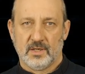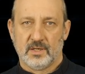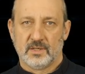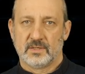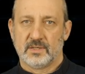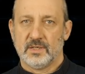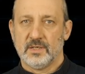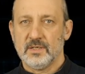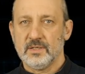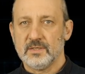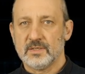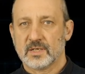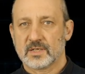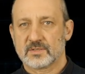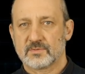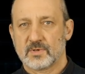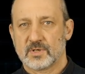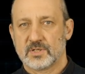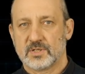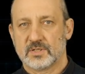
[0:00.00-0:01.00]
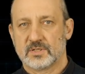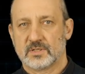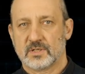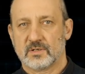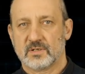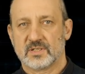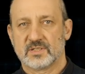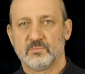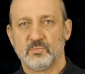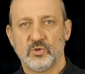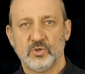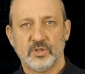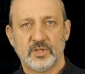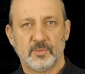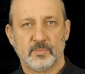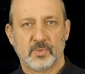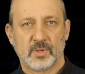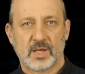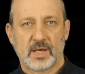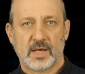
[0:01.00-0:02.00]
The index register is
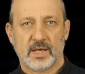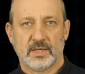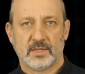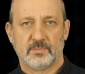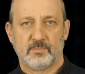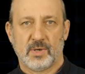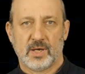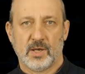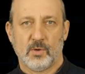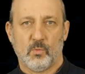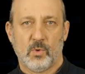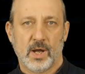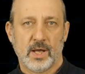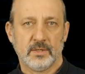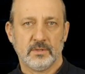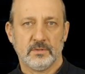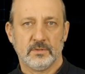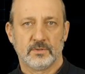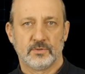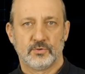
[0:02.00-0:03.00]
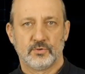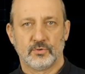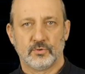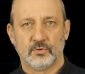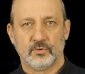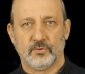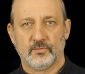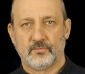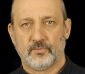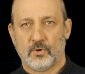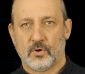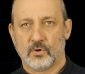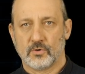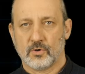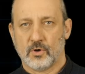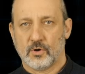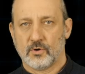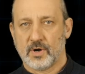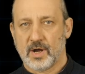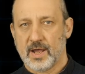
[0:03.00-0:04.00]
multiplied by 1, 2, 4,
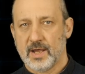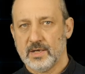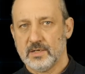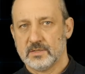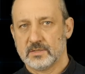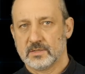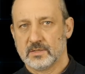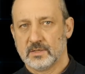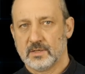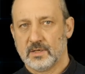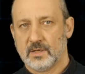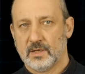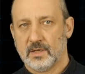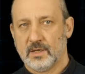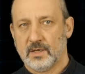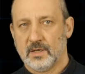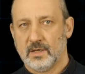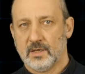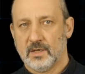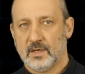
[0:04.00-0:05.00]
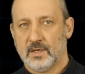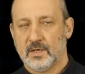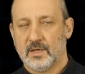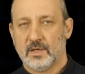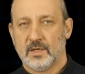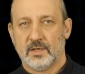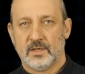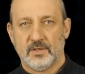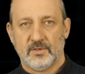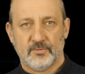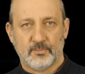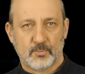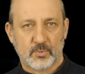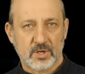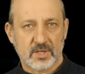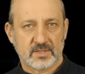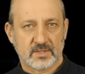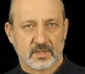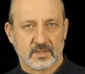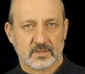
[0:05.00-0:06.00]
or 8. If
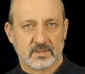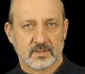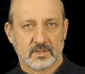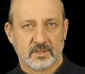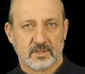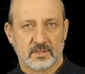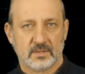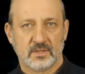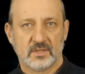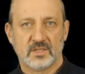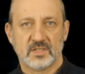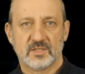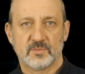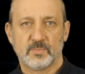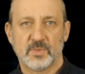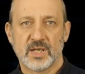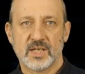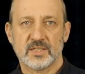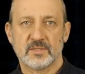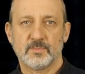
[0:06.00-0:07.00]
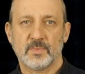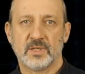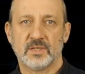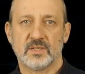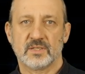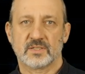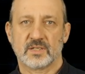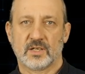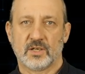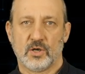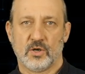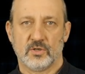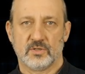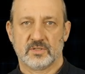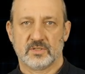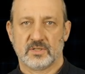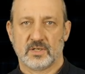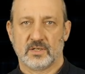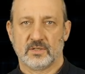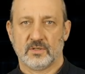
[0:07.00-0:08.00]
present, the displacement is a
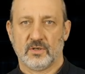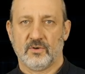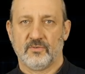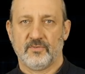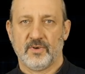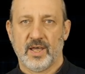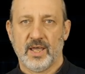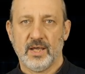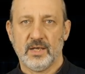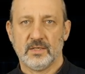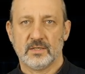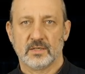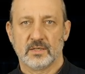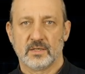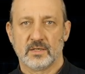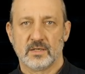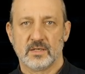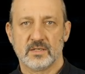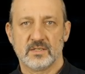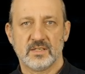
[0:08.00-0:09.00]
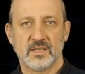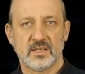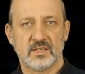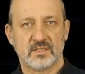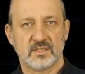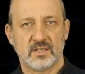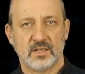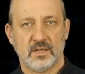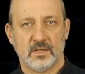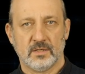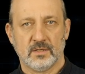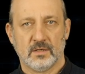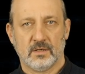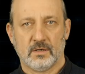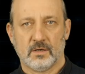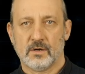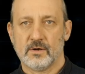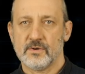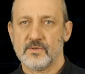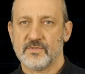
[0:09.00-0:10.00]
constant of 8, 16,
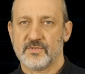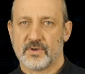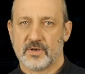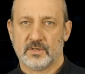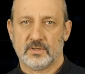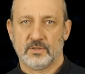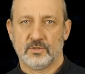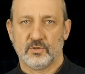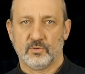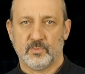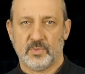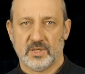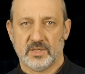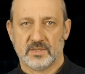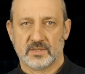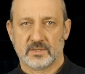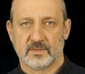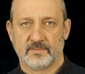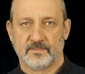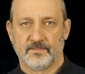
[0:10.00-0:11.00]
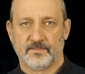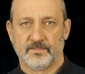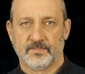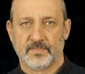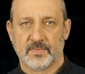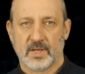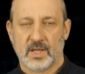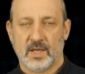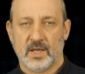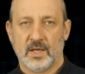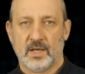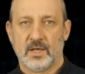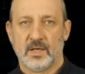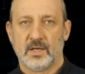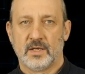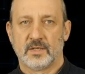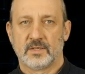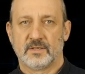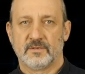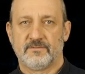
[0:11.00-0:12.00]
or 32 bits.
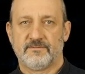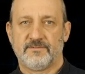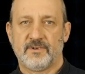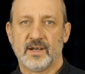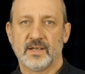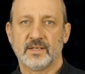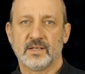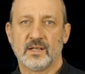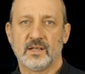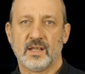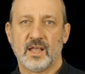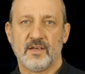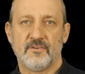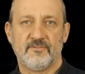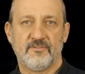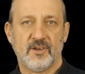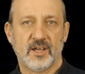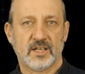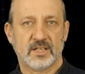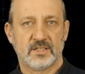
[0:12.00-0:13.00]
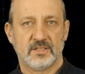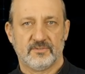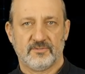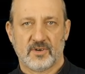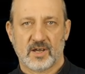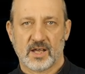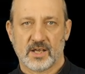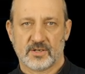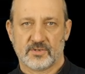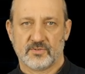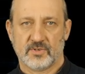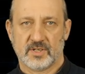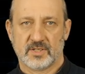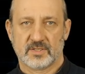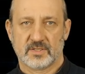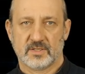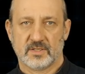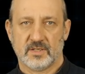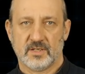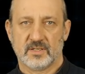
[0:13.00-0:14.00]
The final effective
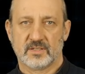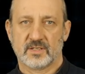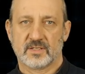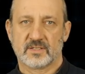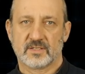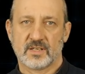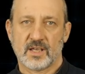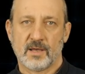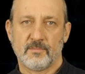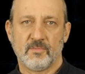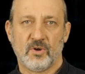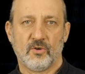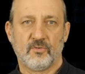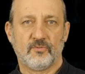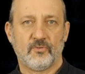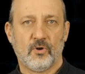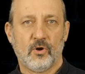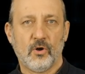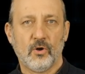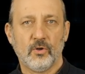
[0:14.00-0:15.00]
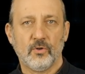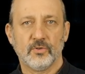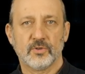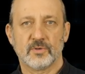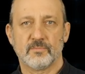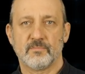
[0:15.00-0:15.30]
address is a sum of all the